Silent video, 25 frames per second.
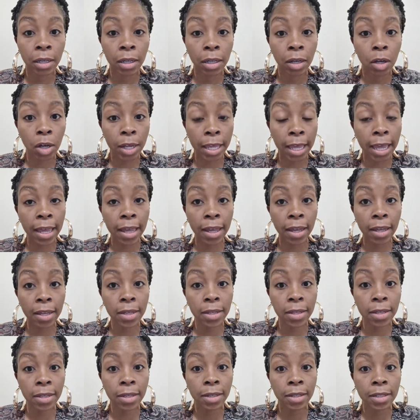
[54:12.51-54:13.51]

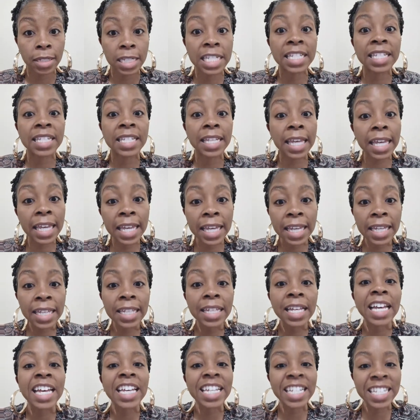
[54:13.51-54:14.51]
okay?
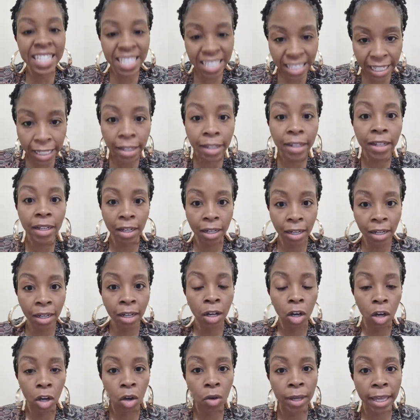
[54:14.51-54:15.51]
Zig Ziglar,
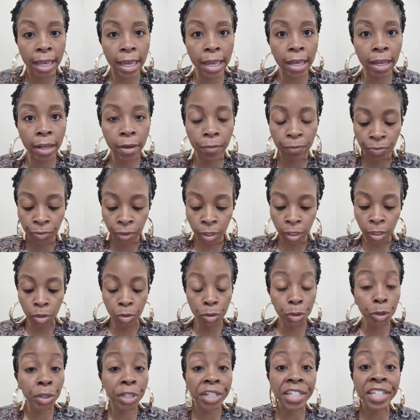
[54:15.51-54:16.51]
okay?
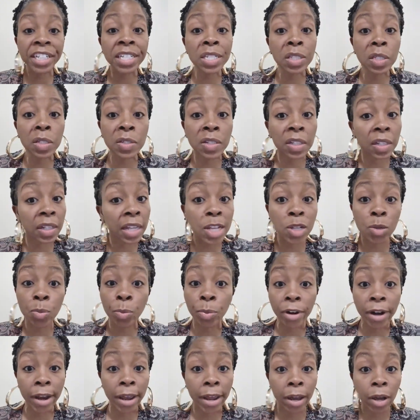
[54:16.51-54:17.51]
You can listen to Les
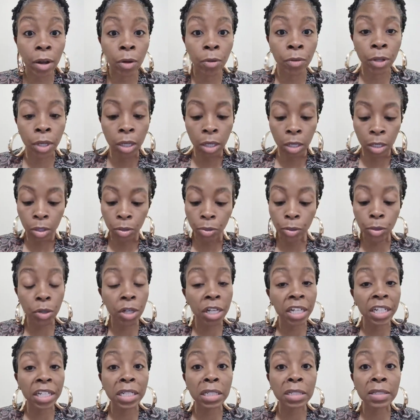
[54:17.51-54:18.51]
Brown. You
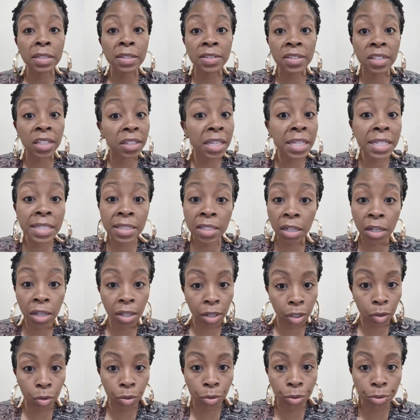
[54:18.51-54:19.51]
can listen to Lisa
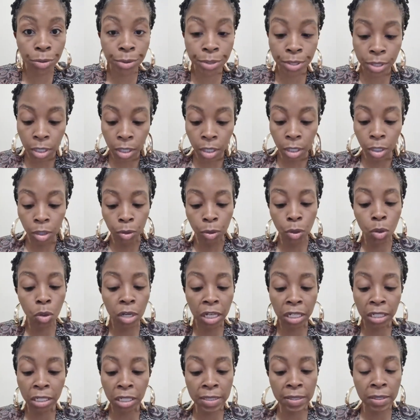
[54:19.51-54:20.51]
Nichols. You
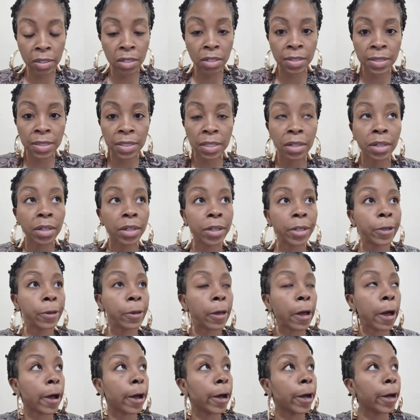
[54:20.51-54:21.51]
can listen
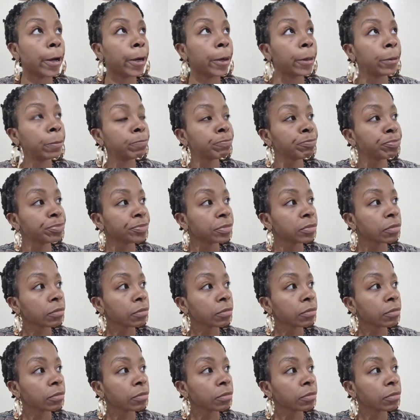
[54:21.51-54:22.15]
to, um,